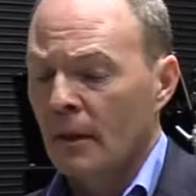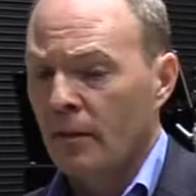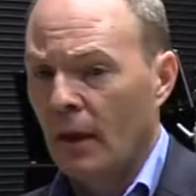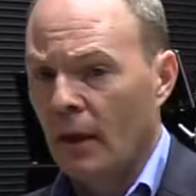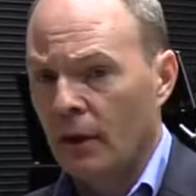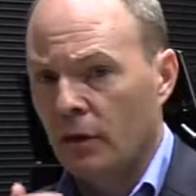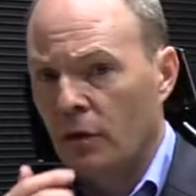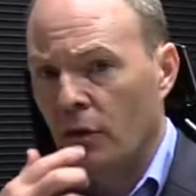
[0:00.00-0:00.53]

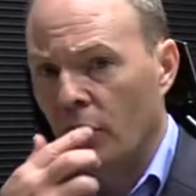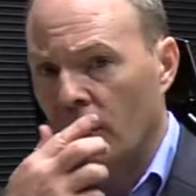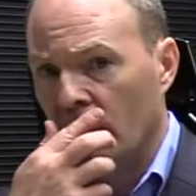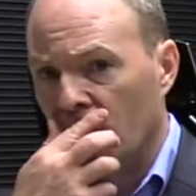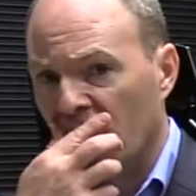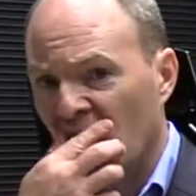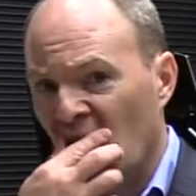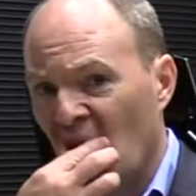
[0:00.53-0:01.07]
that could
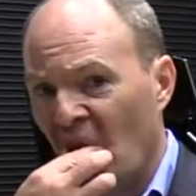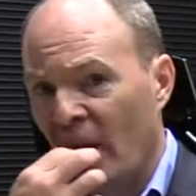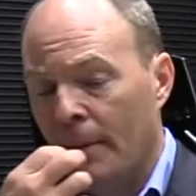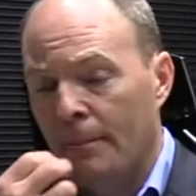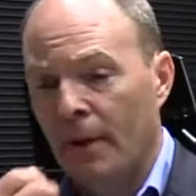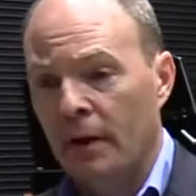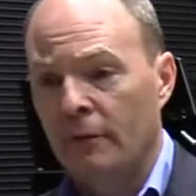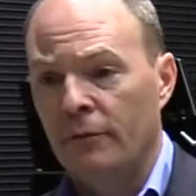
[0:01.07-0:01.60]

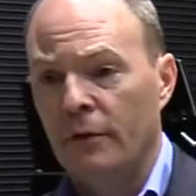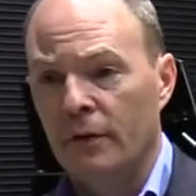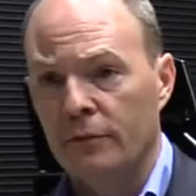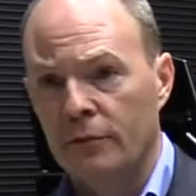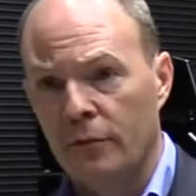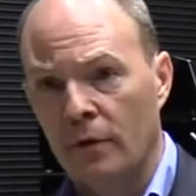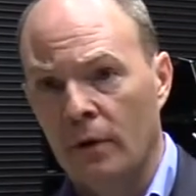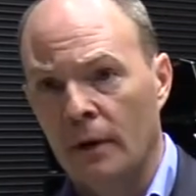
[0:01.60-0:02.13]
benefit
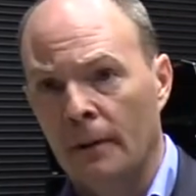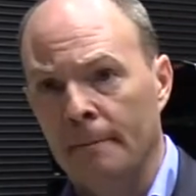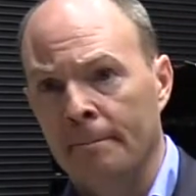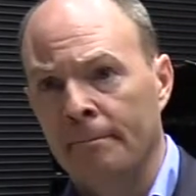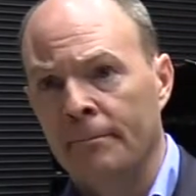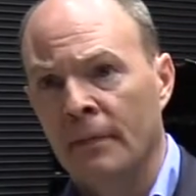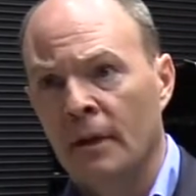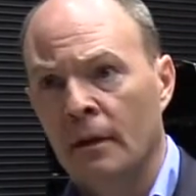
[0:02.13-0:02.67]
from
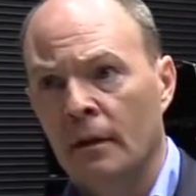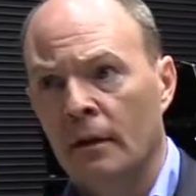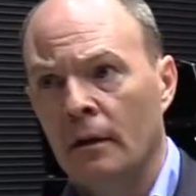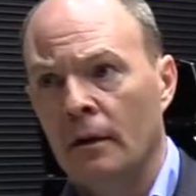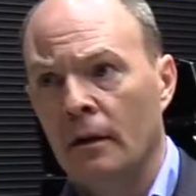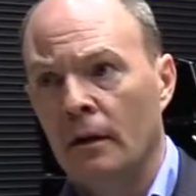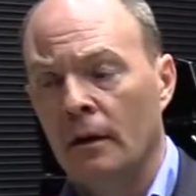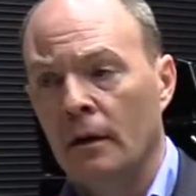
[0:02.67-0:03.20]

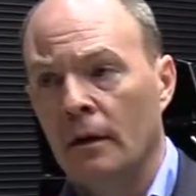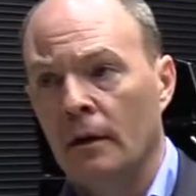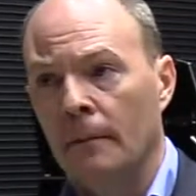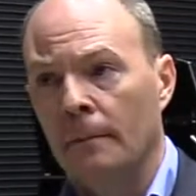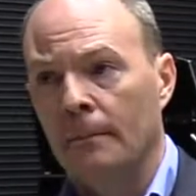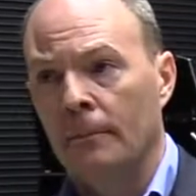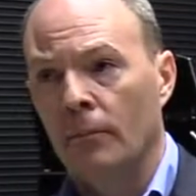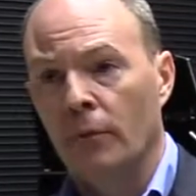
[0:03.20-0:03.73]

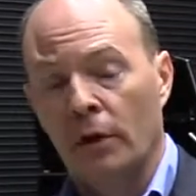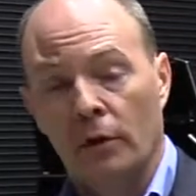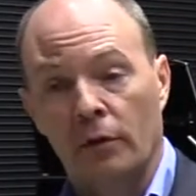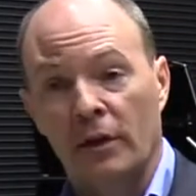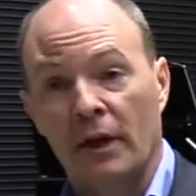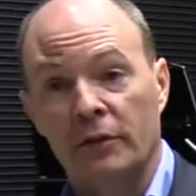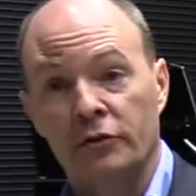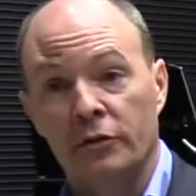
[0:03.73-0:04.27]

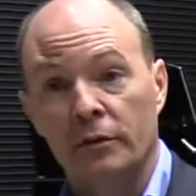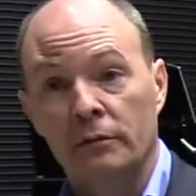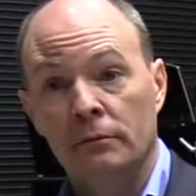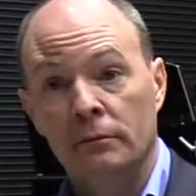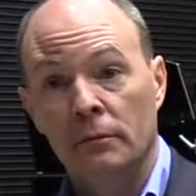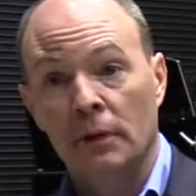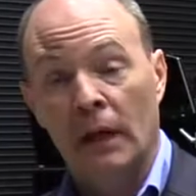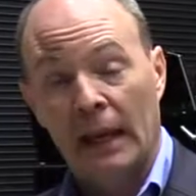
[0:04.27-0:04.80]
relocation
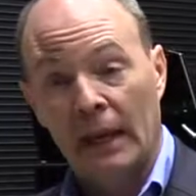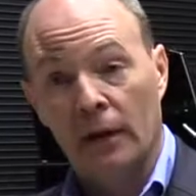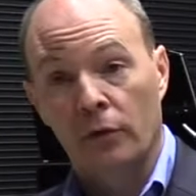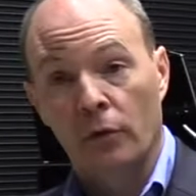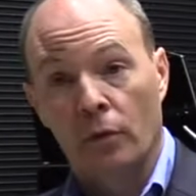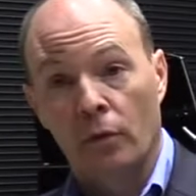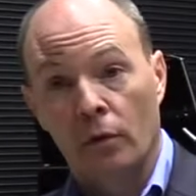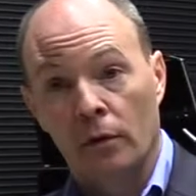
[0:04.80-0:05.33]
and
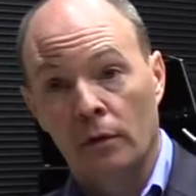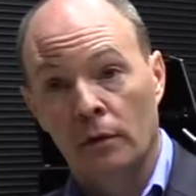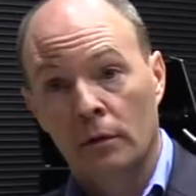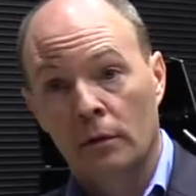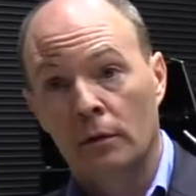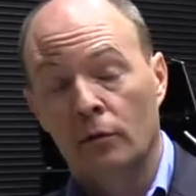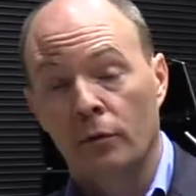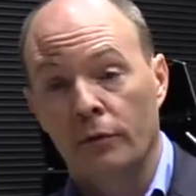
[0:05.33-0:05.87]
or
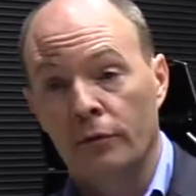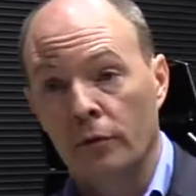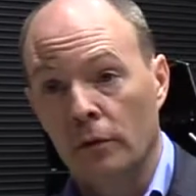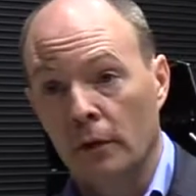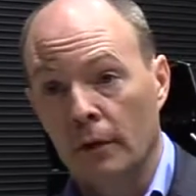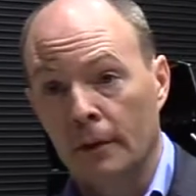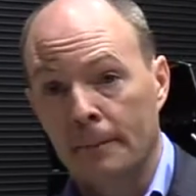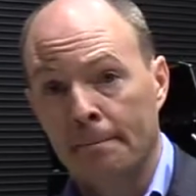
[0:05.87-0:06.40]

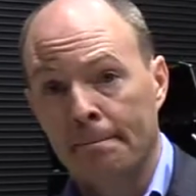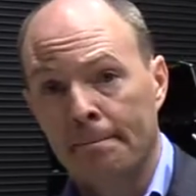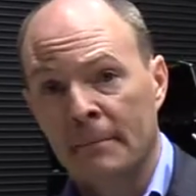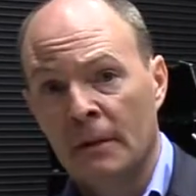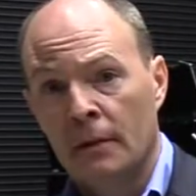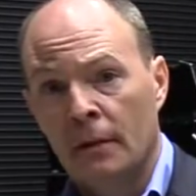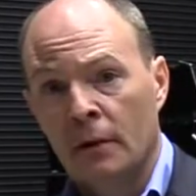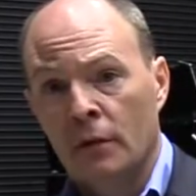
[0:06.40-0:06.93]
refueling.
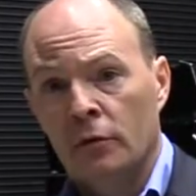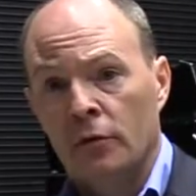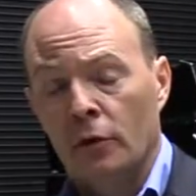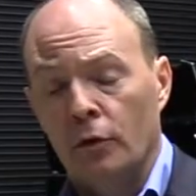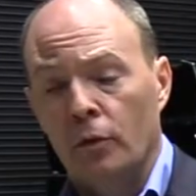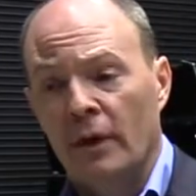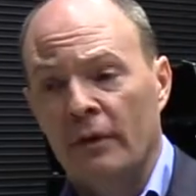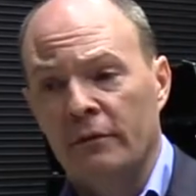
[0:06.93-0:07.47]
So
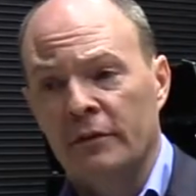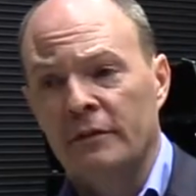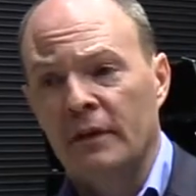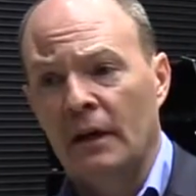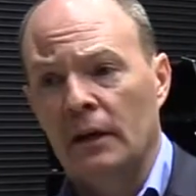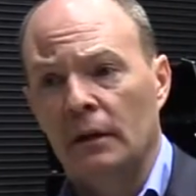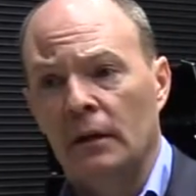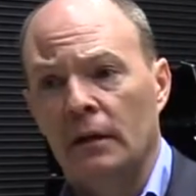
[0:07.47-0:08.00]
you have a
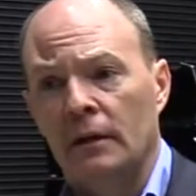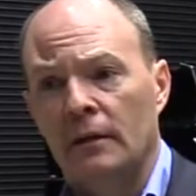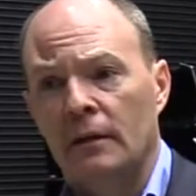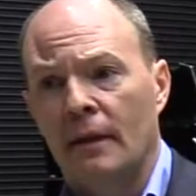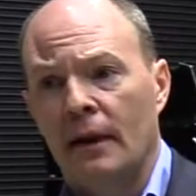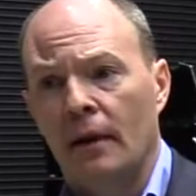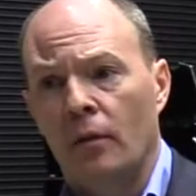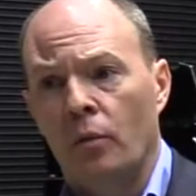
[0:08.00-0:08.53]
satellite
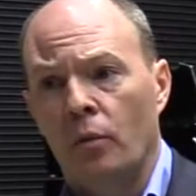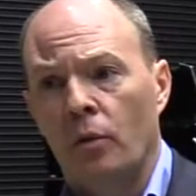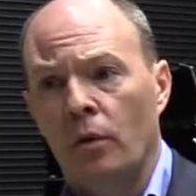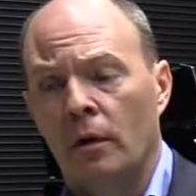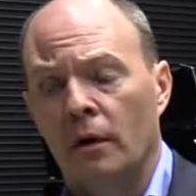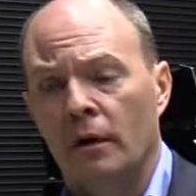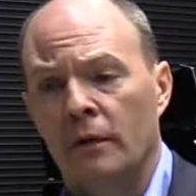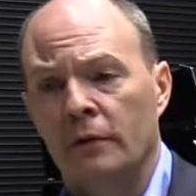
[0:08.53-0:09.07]
that
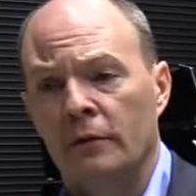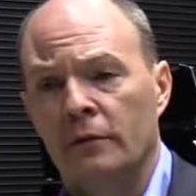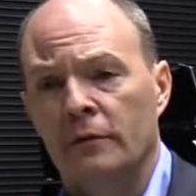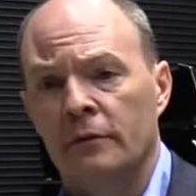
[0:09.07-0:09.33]
was